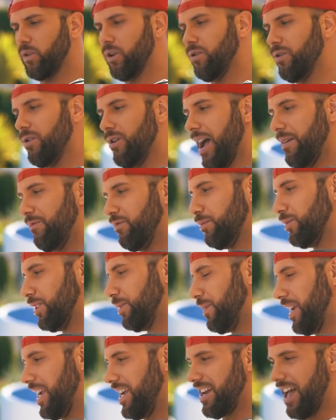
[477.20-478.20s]
Oh, I'm from
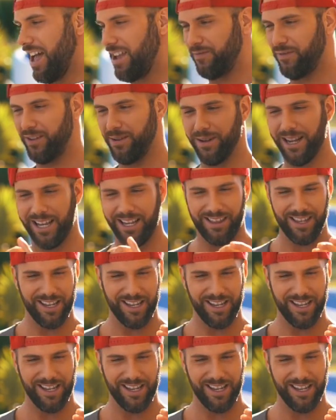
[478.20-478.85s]
Spain, I film like